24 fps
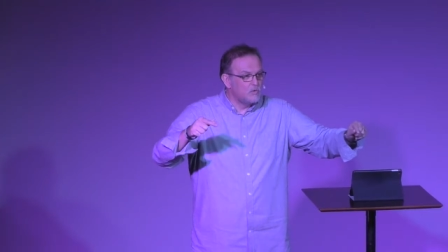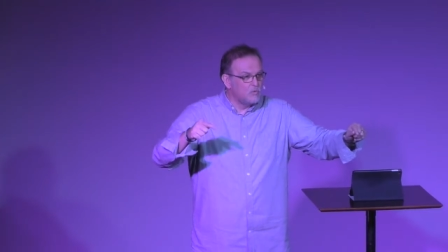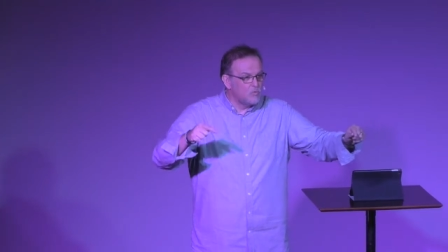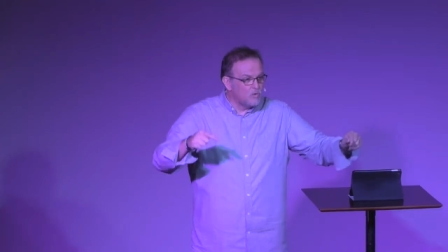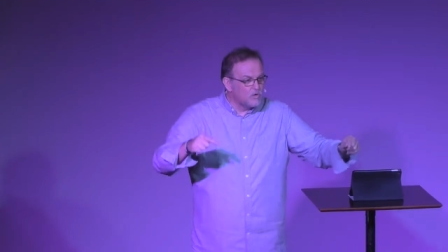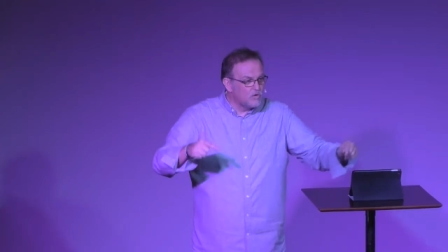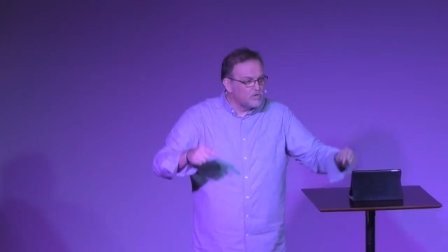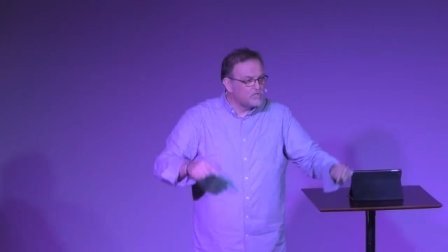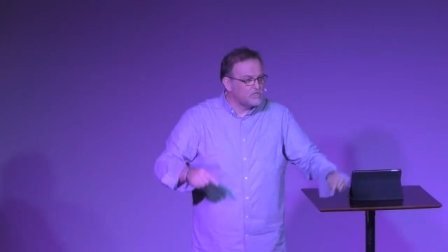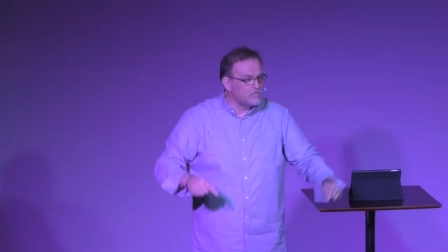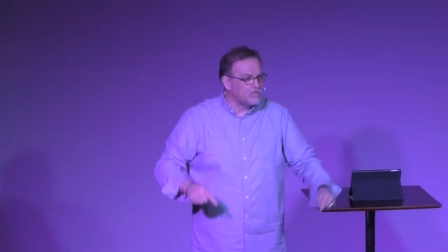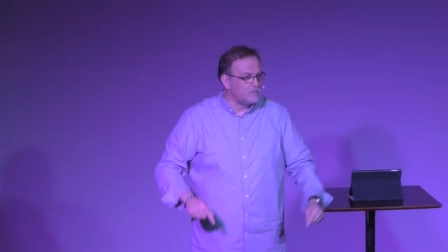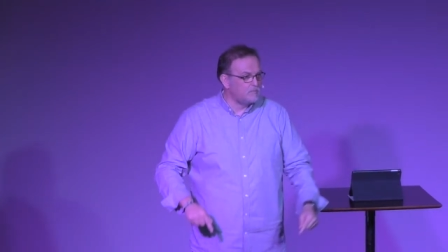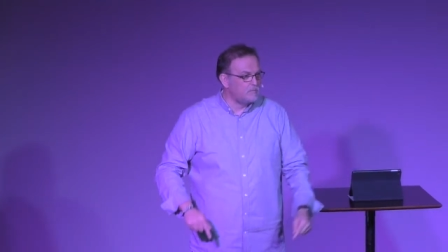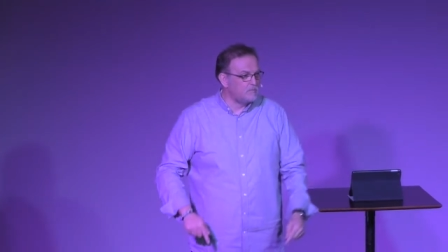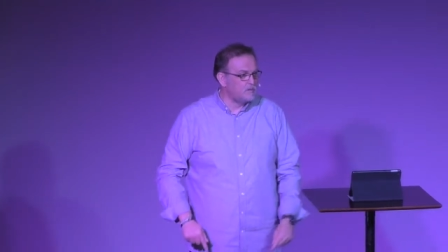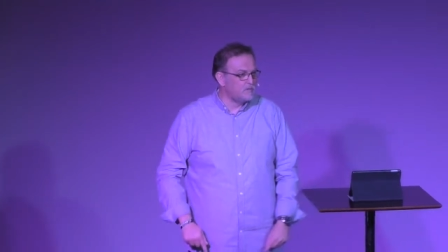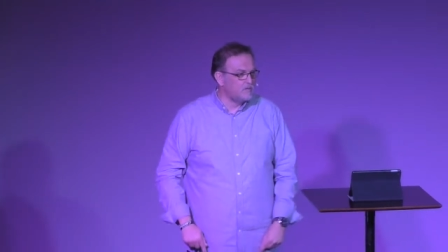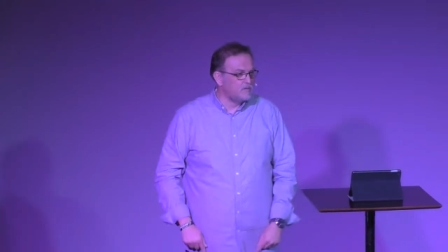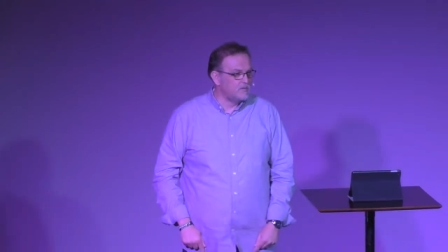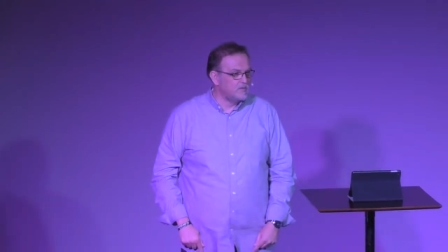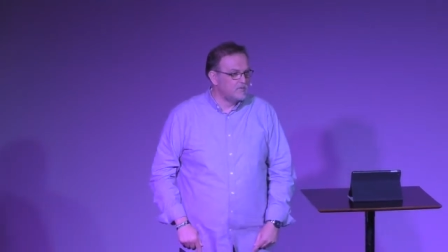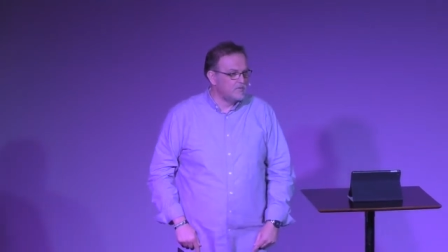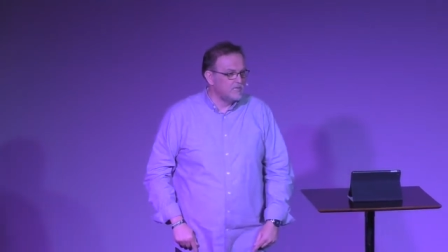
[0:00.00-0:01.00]
worship.
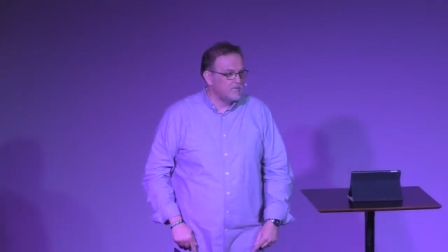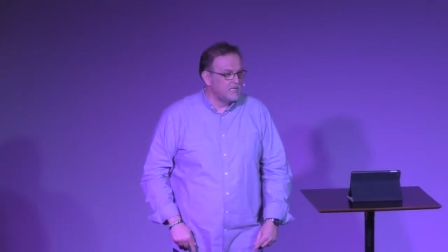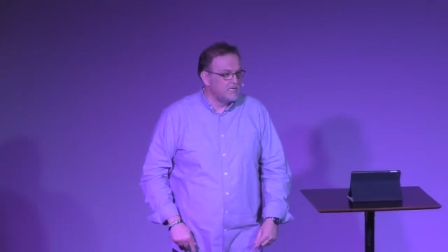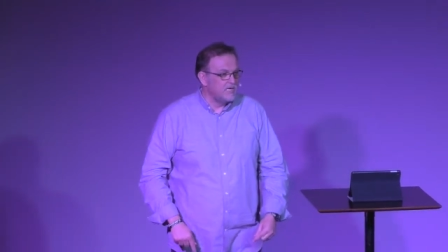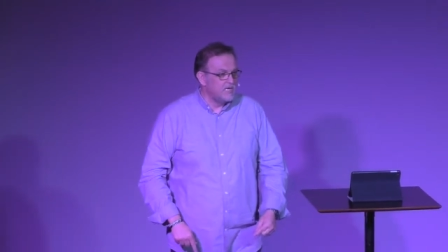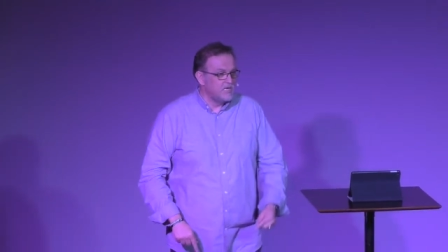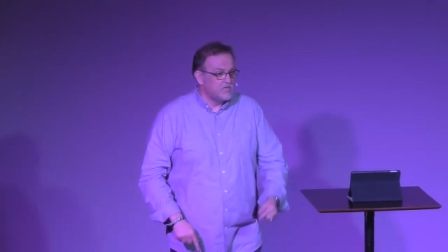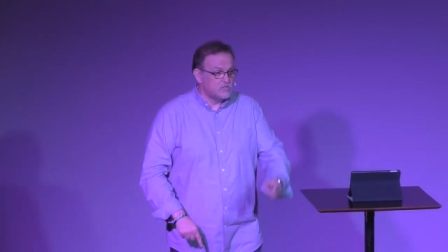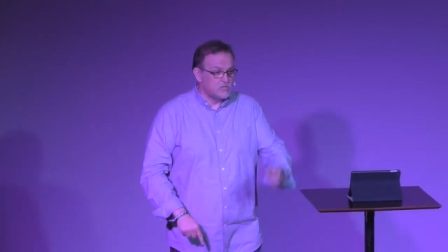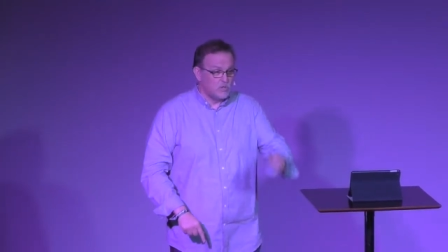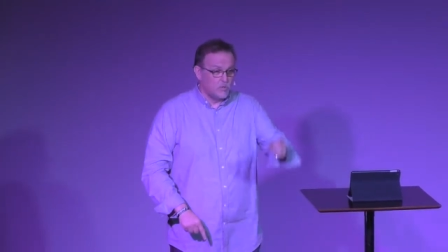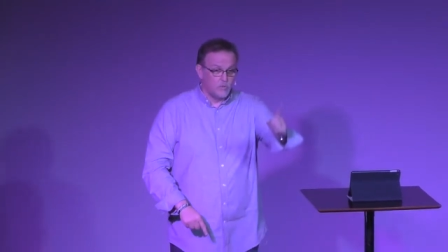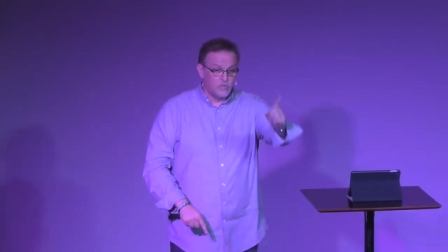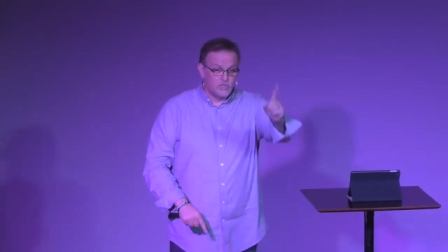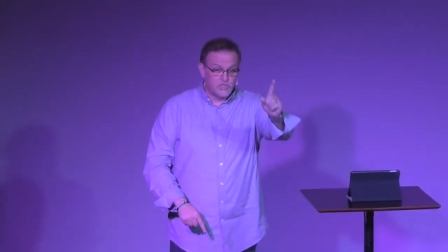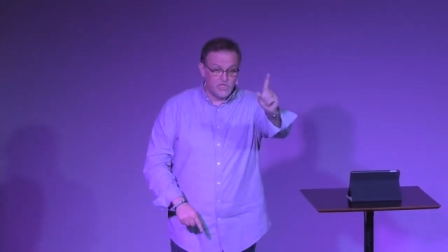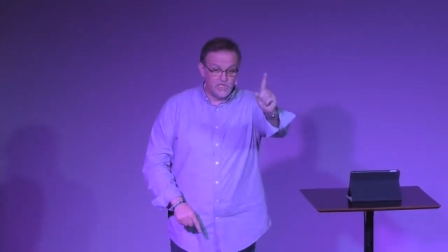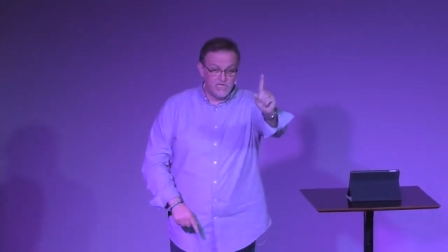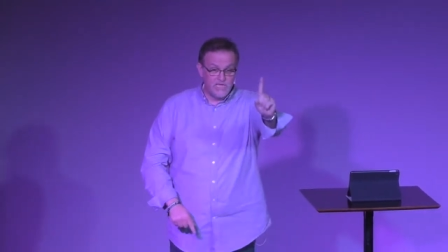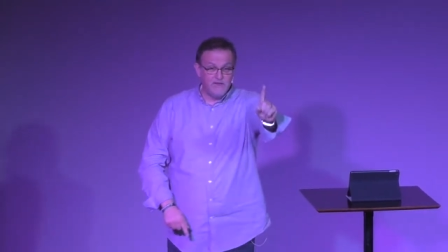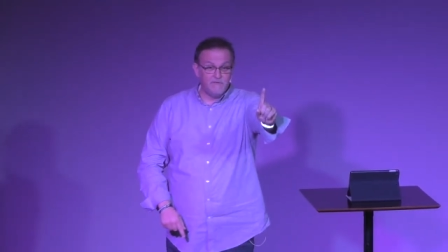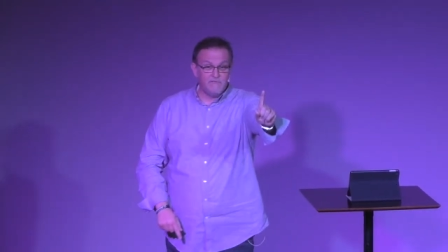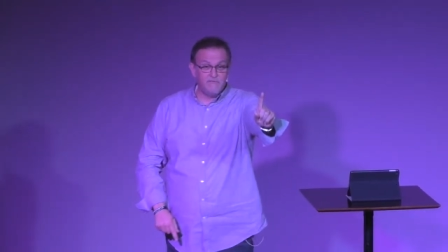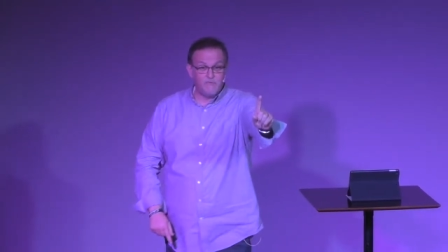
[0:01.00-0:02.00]
So I want
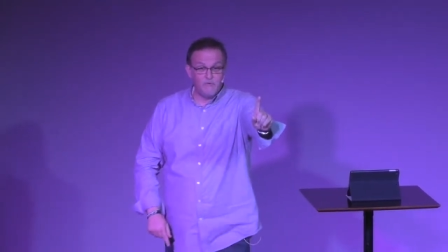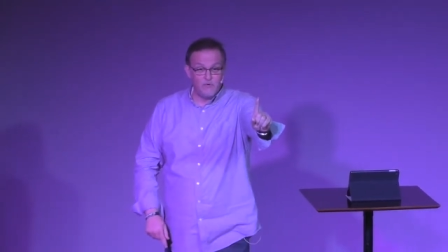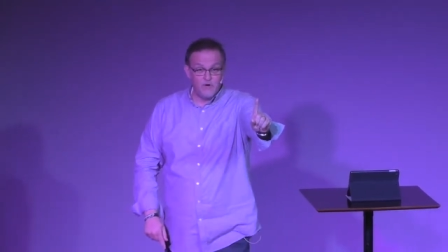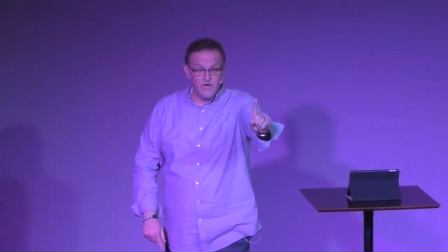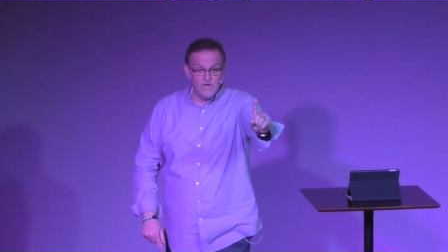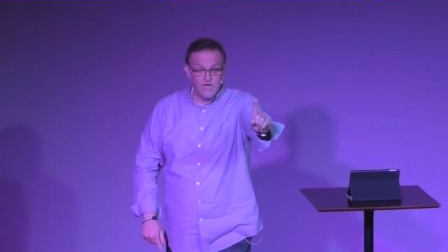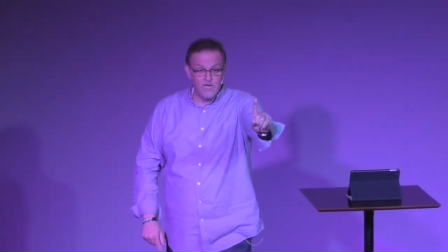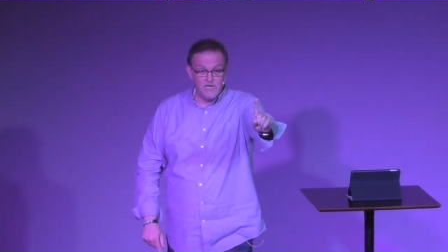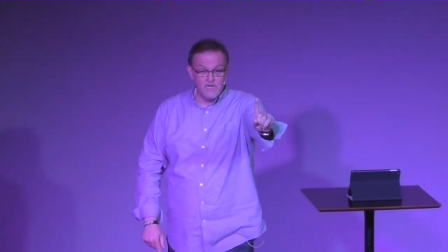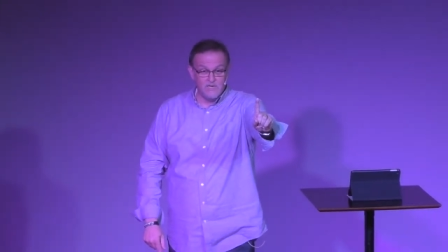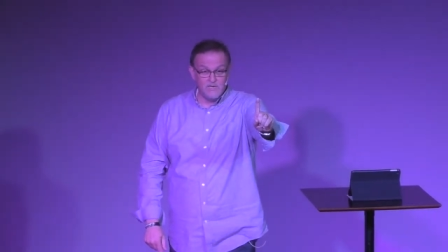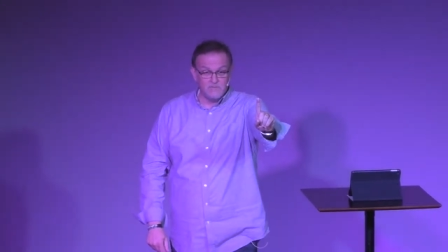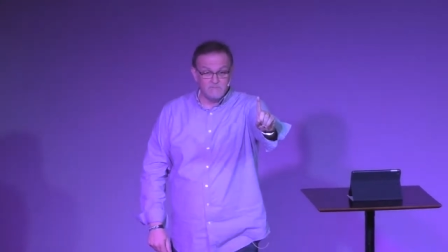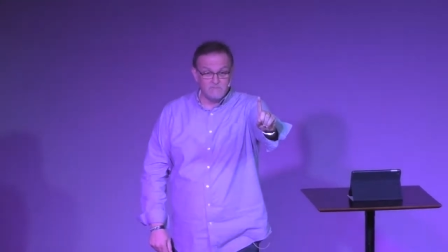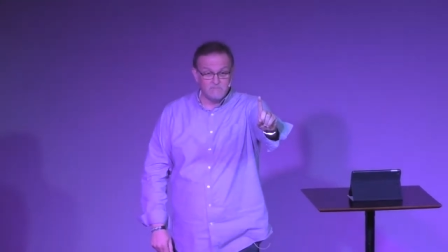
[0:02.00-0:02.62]
you to get free.